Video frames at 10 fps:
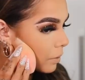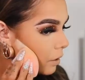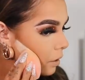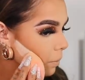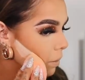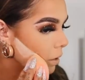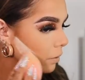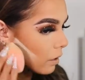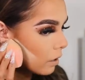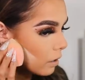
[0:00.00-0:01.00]
Banana
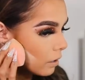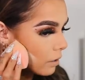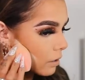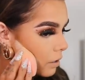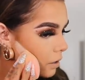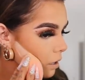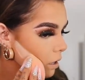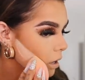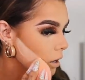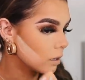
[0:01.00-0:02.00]
powder underneath
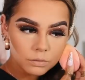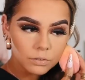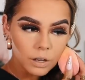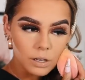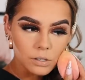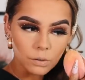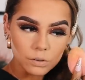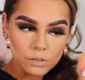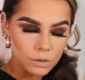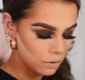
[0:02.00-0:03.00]
here. Reverse
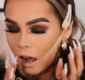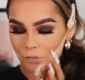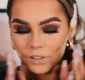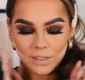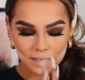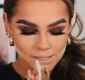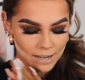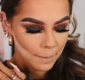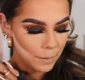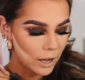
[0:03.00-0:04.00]
contour. After this
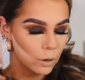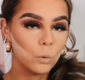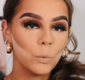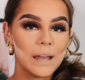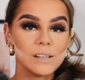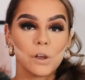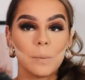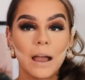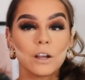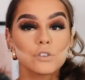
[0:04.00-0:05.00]
step, I always
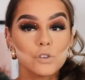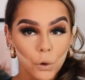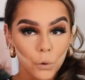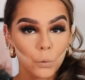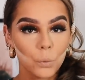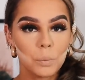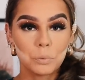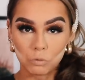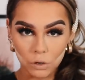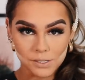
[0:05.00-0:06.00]
go back to
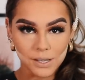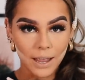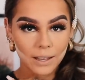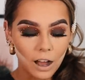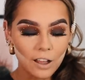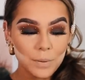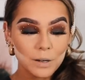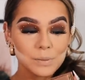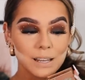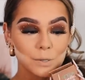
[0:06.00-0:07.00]
bronzing. I've
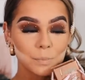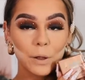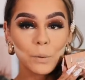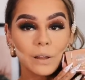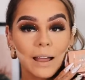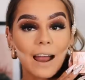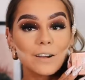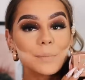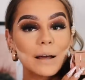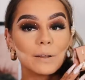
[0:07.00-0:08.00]
been obsessed with my Hoola
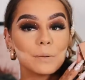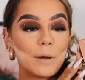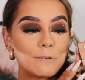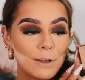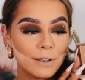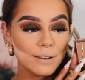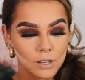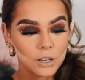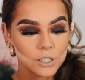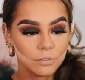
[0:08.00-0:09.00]
Caramel at the moment.
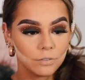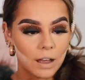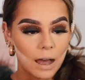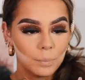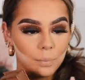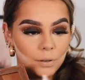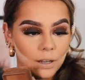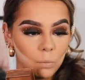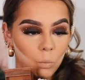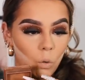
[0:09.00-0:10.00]
Such a fab,
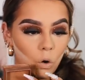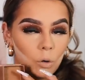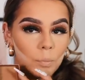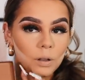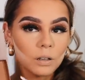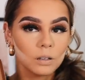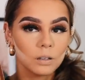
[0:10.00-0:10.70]
like warm,